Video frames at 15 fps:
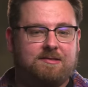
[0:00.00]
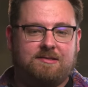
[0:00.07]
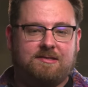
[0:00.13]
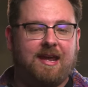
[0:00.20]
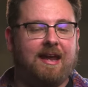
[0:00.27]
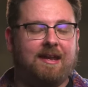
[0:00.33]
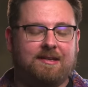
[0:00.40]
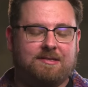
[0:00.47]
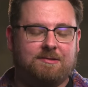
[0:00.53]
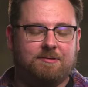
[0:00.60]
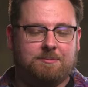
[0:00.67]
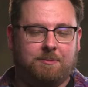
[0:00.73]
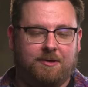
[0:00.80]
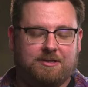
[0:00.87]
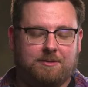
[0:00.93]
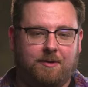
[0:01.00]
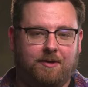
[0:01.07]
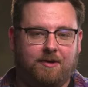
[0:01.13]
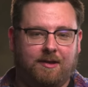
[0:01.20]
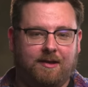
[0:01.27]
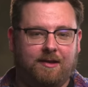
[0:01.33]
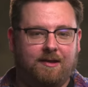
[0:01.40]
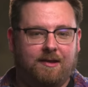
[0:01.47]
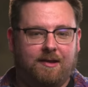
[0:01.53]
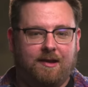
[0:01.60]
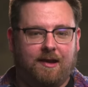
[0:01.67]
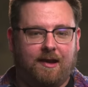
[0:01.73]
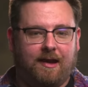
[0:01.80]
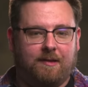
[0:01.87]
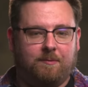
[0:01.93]
intense responsibility.
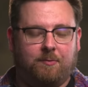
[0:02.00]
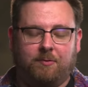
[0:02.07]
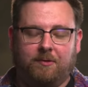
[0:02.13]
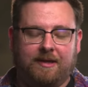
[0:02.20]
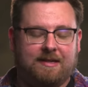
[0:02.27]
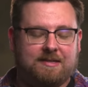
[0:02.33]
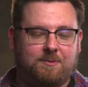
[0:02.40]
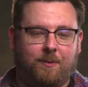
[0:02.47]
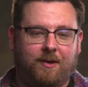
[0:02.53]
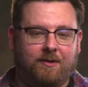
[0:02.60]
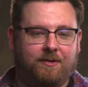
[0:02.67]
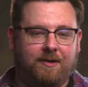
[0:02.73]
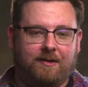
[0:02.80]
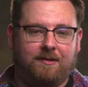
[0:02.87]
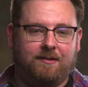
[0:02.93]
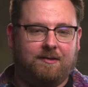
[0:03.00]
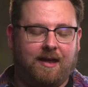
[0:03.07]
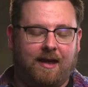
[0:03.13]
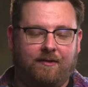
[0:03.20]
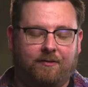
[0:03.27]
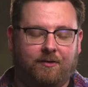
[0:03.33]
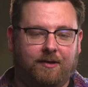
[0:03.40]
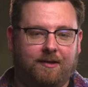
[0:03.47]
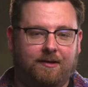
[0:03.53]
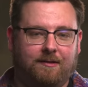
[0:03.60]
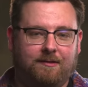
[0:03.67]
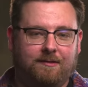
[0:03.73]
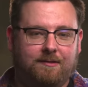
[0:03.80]
Please wield it carefully.